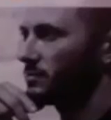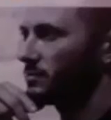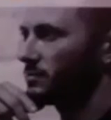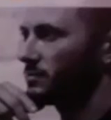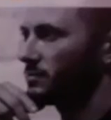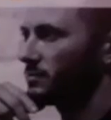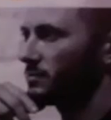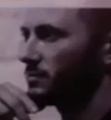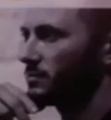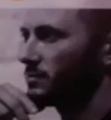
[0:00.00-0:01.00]

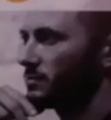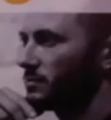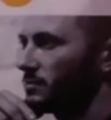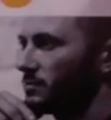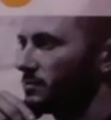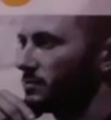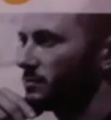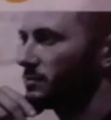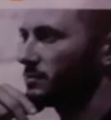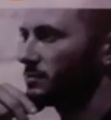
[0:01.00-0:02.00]

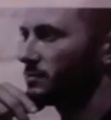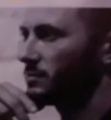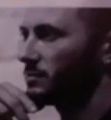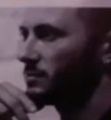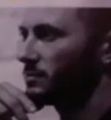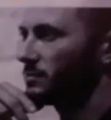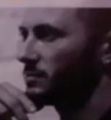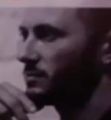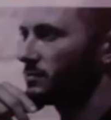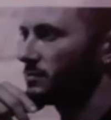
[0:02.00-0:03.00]

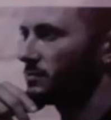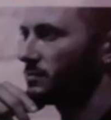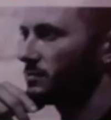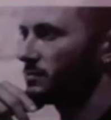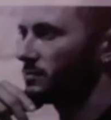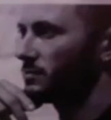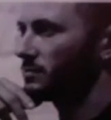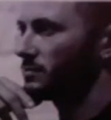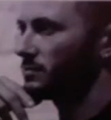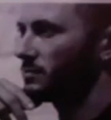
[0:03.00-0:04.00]

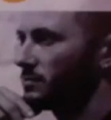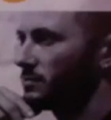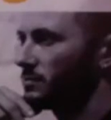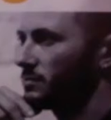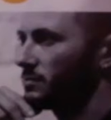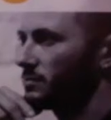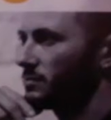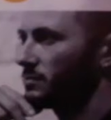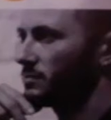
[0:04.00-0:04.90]
The person shown says nothing.